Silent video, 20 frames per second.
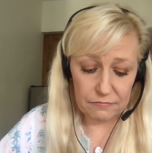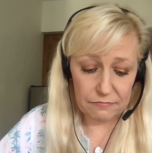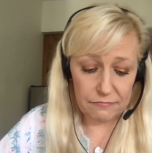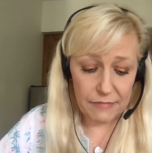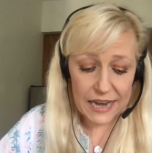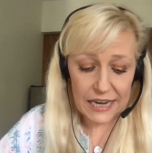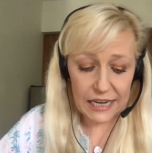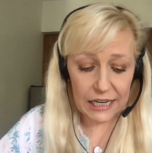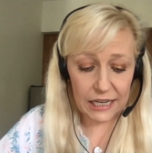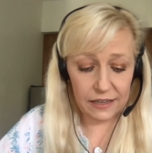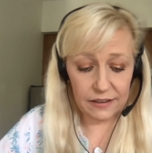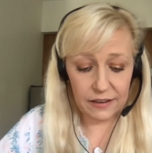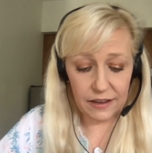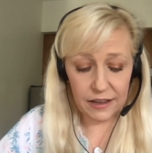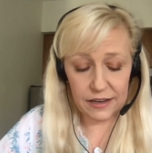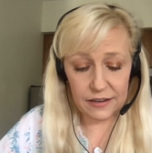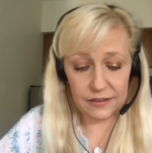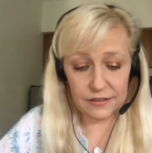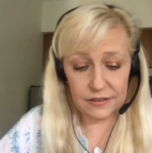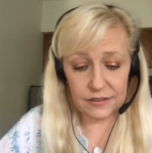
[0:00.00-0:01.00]

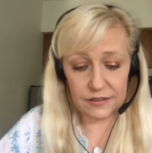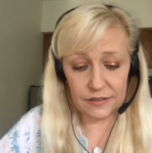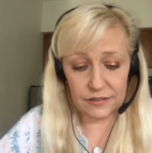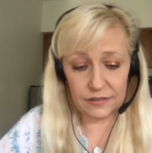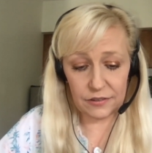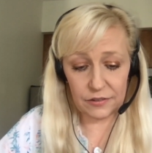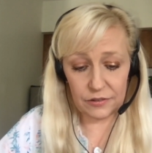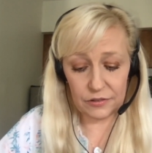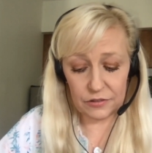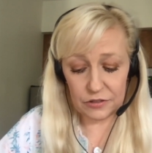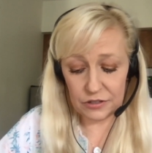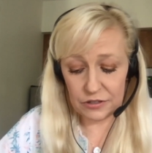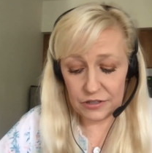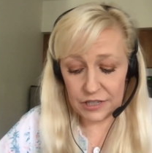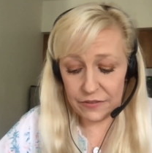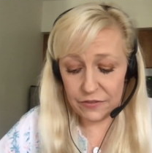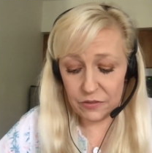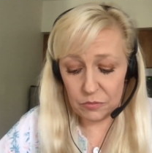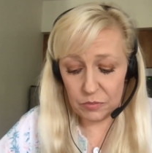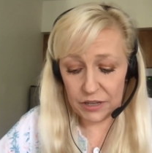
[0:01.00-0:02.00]
many, and
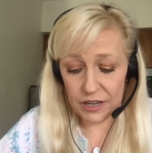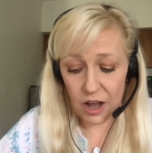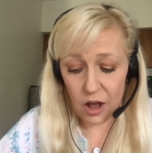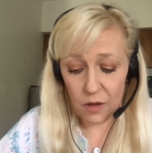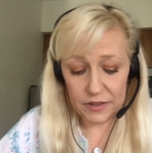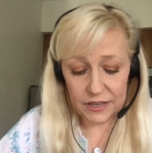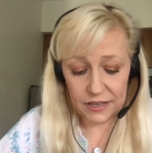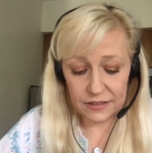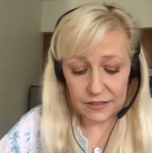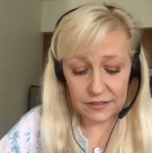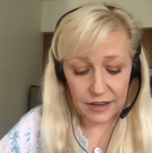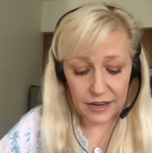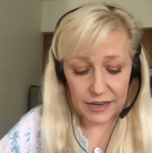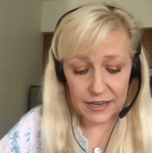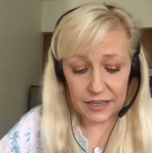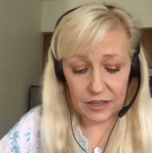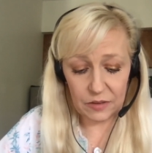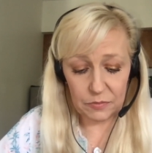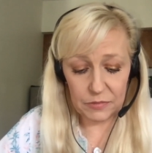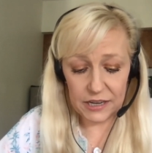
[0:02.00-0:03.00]
just even becoming a
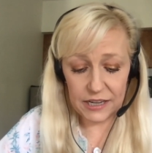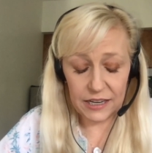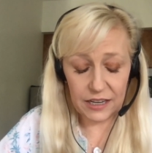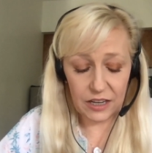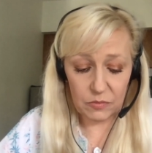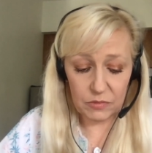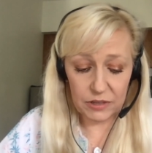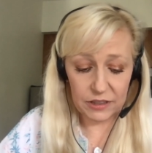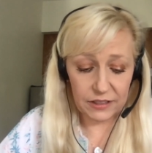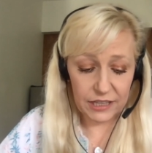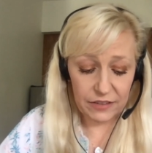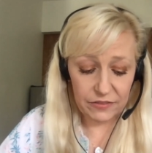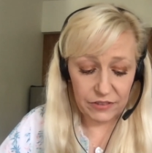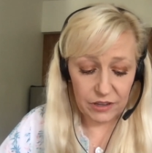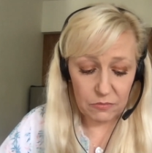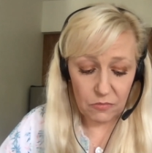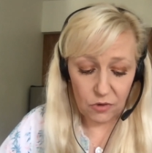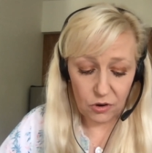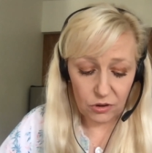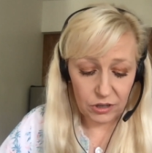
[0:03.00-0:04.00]
psychic medium and
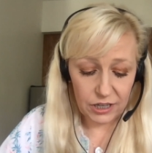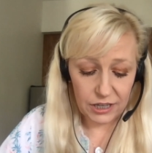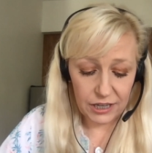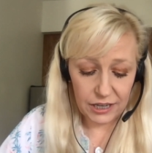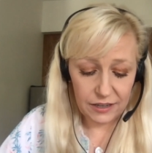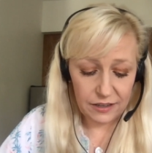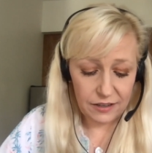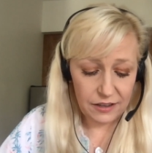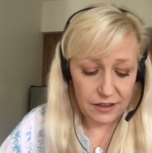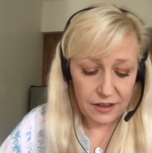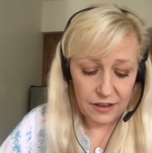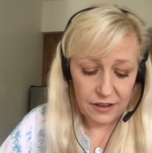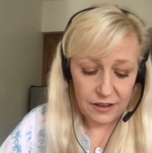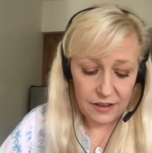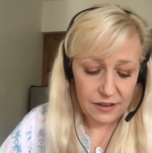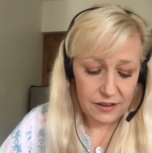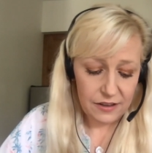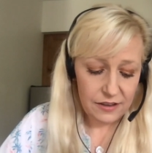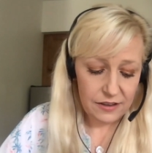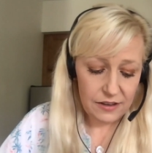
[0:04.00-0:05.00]
leaving marketing,
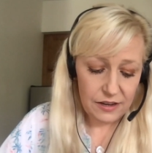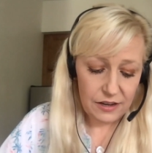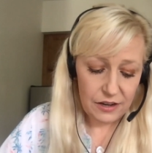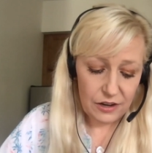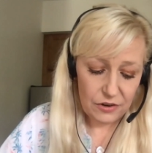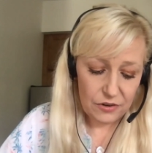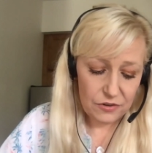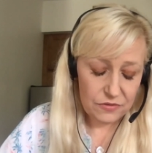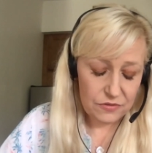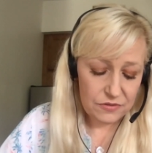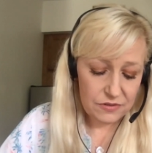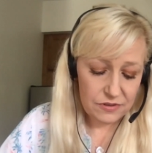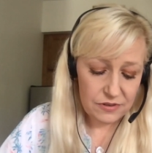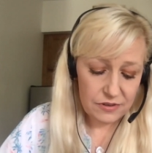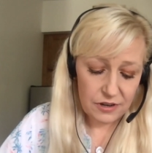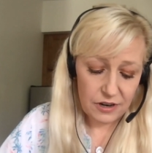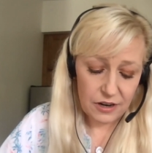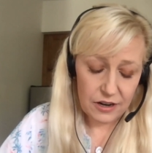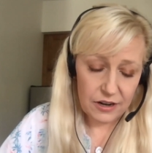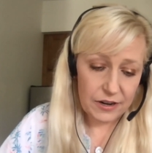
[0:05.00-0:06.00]
you
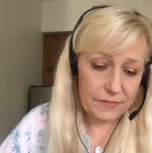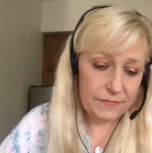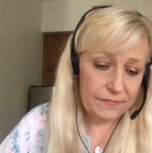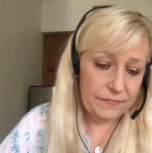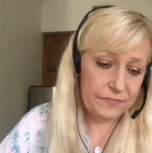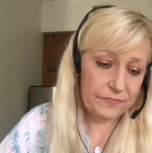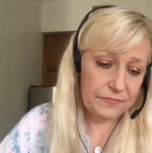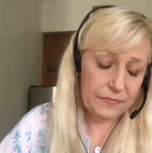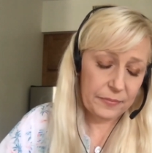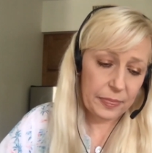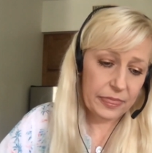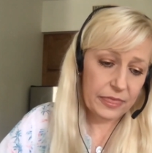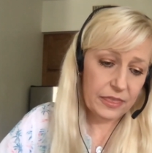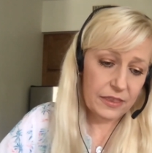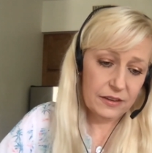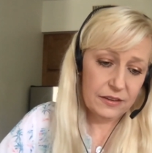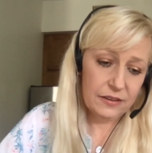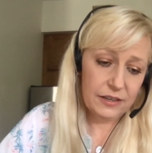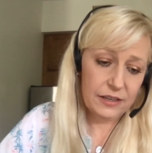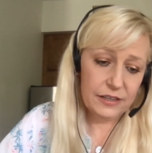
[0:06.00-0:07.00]
know, um,
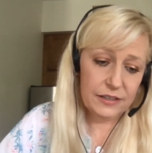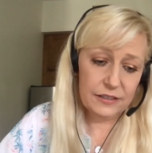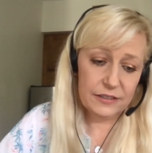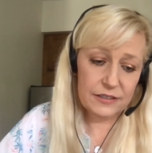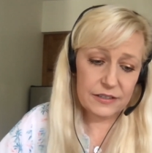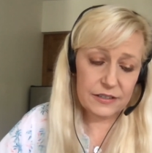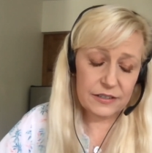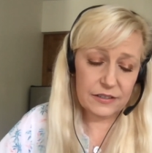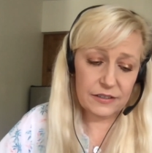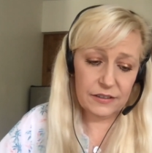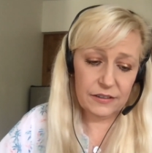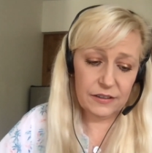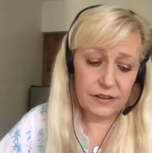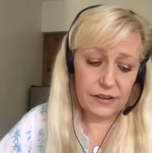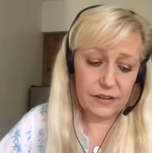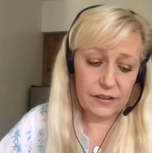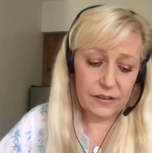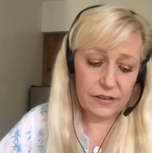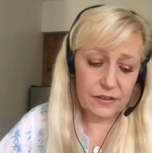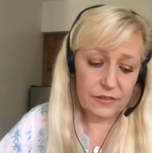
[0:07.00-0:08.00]
and
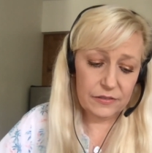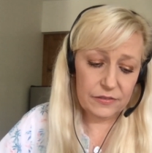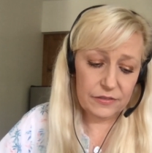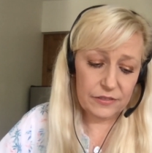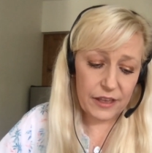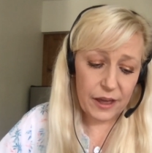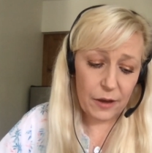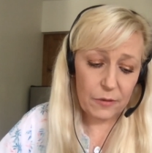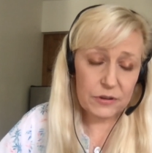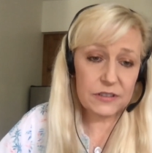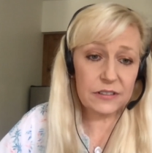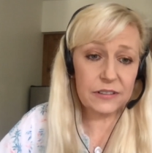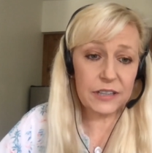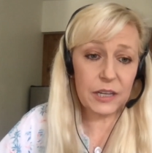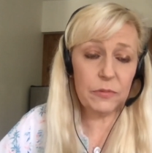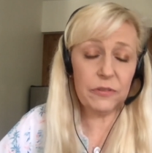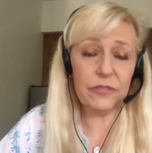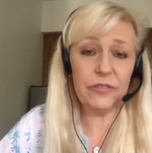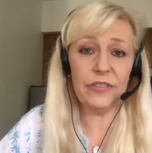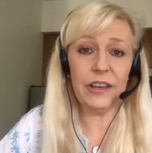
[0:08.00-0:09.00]
that was
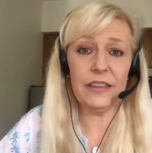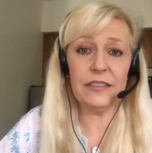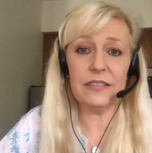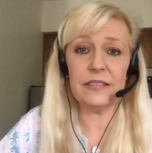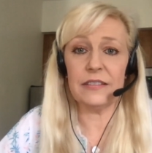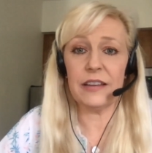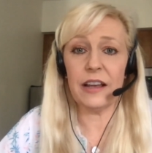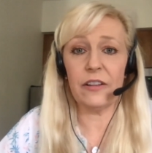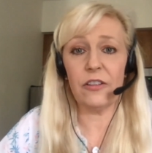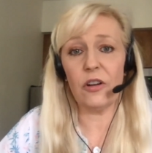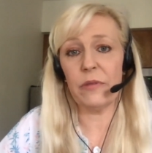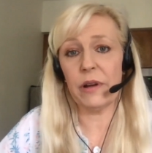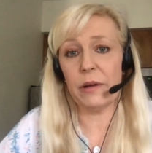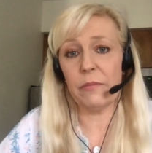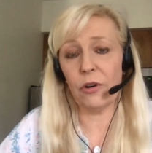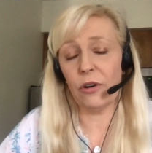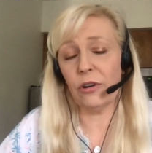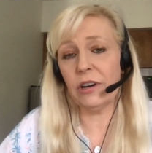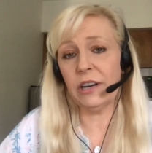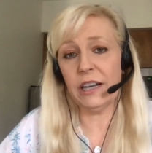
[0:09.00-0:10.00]
a leap of faith to tell all
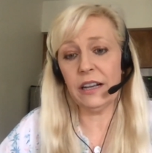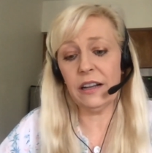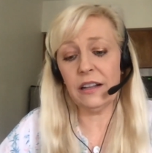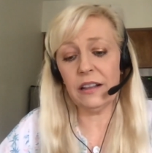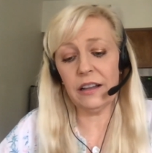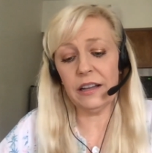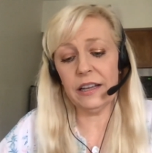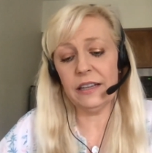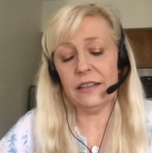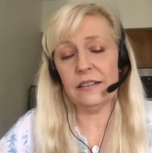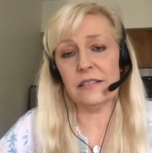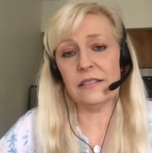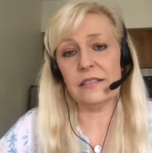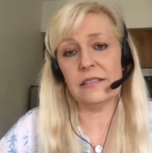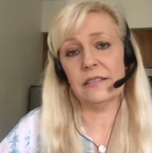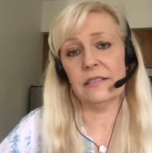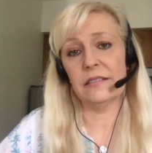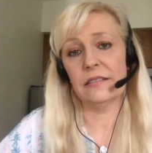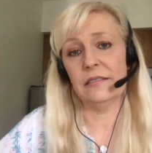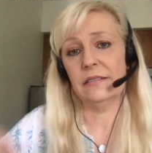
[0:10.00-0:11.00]
my marketing
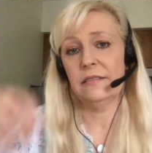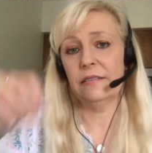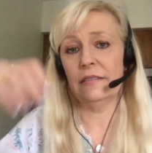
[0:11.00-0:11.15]
clients,